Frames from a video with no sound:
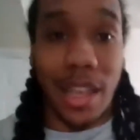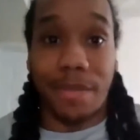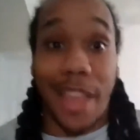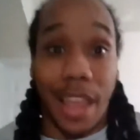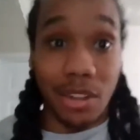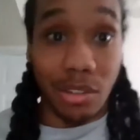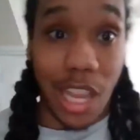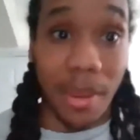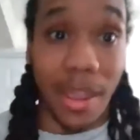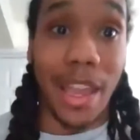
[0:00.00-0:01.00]
that
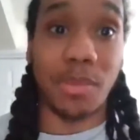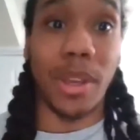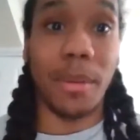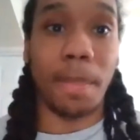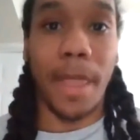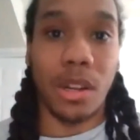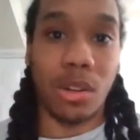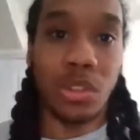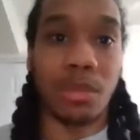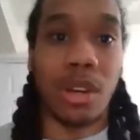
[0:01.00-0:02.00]
entertainment aspect. And of
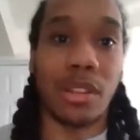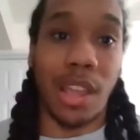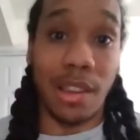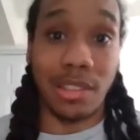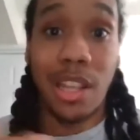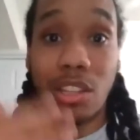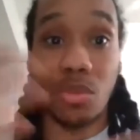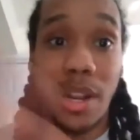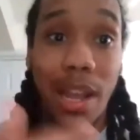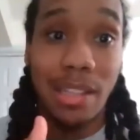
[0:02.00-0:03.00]
course, some other games like
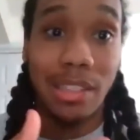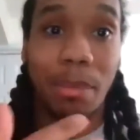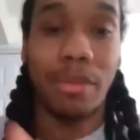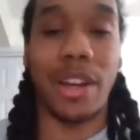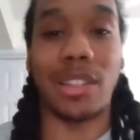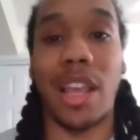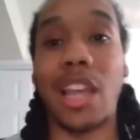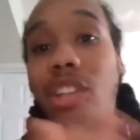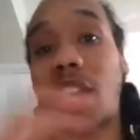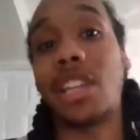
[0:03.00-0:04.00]
you and I's that provides that
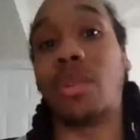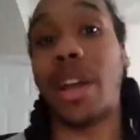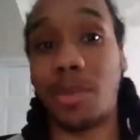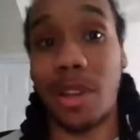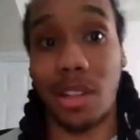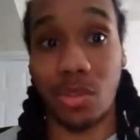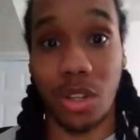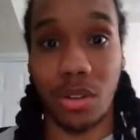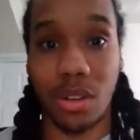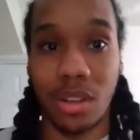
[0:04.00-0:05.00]
educational aspect as
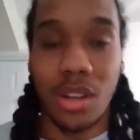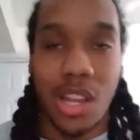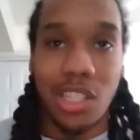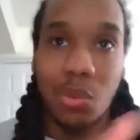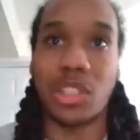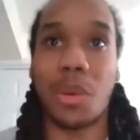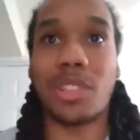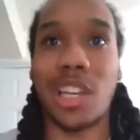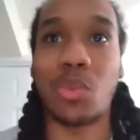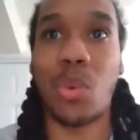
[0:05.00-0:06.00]
well. So when someone
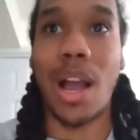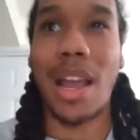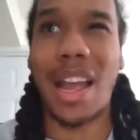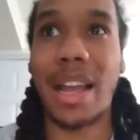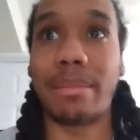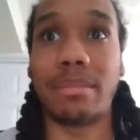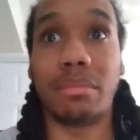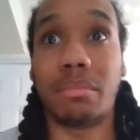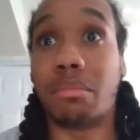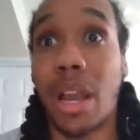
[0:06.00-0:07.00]
says why,
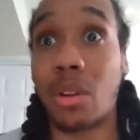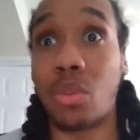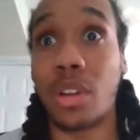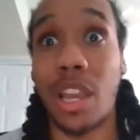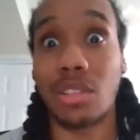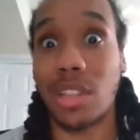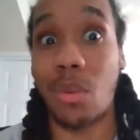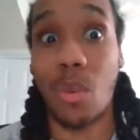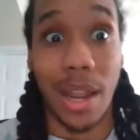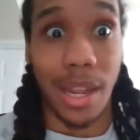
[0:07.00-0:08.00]
my quick answer, like,
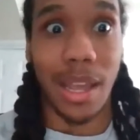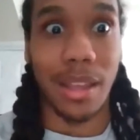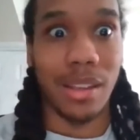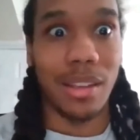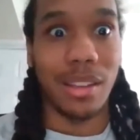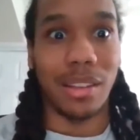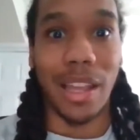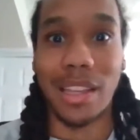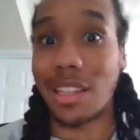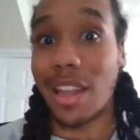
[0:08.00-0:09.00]
why not?
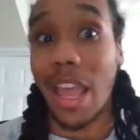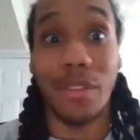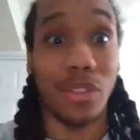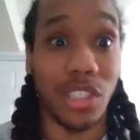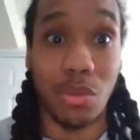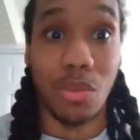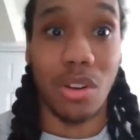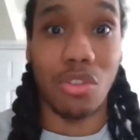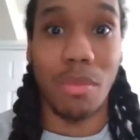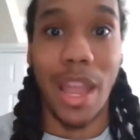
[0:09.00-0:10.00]
Like, it's in every single
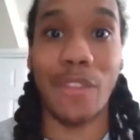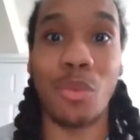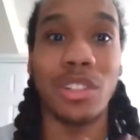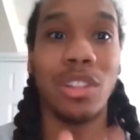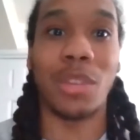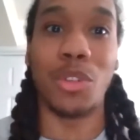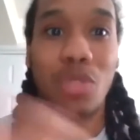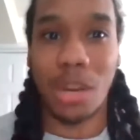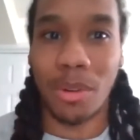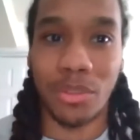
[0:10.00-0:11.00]
home. Everyone's looking. When you
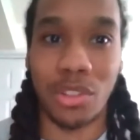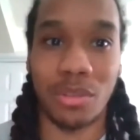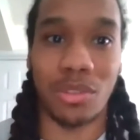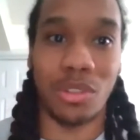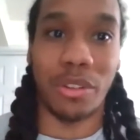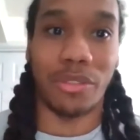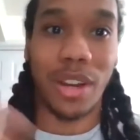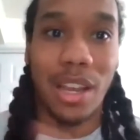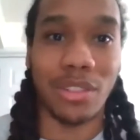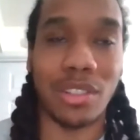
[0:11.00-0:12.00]
come over to your
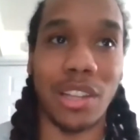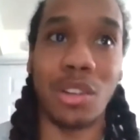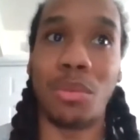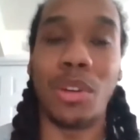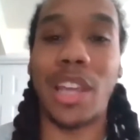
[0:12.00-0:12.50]
friend house, you're like, yo, what